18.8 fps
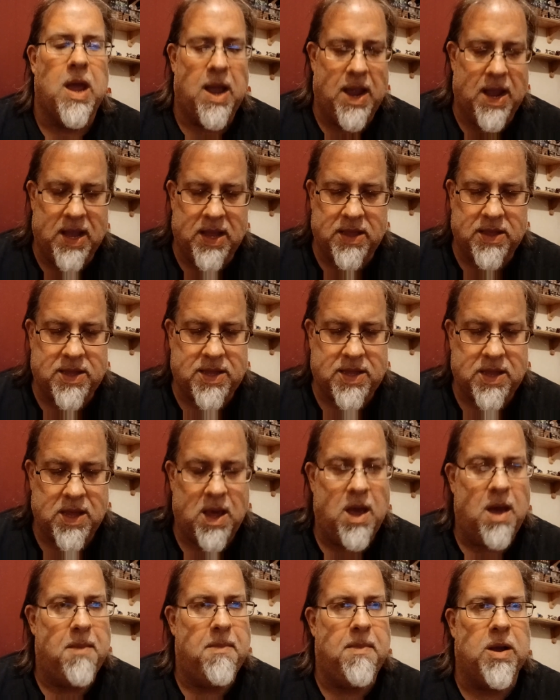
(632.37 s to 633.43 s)
It's
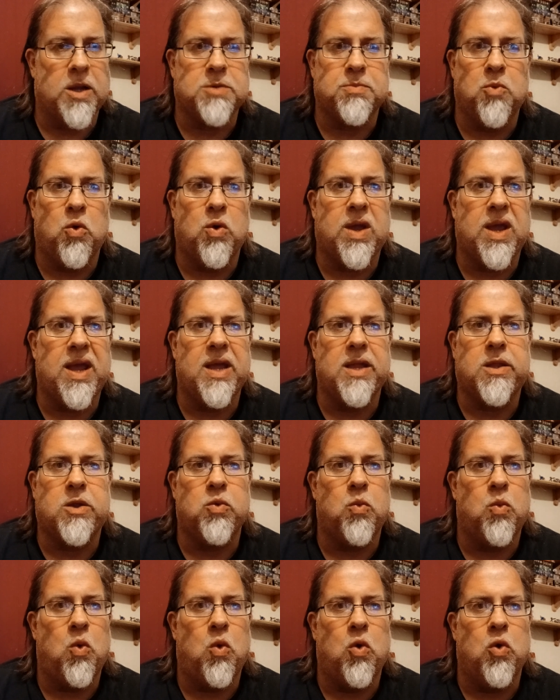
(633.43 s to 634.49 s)
much more geared
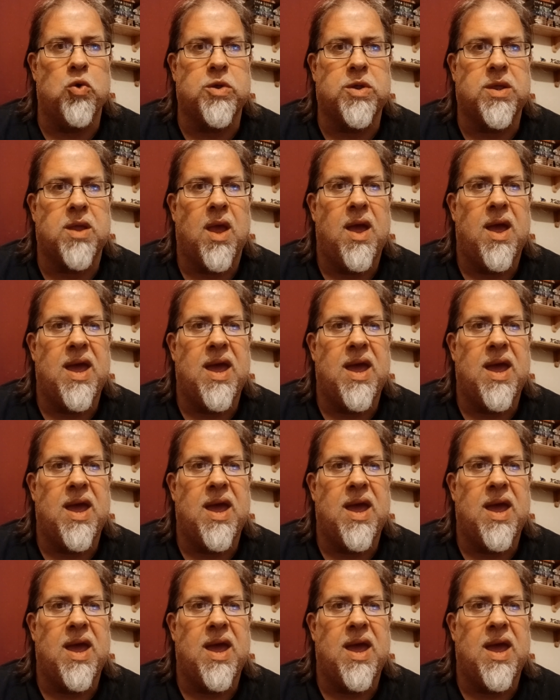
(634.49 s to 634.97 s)
towards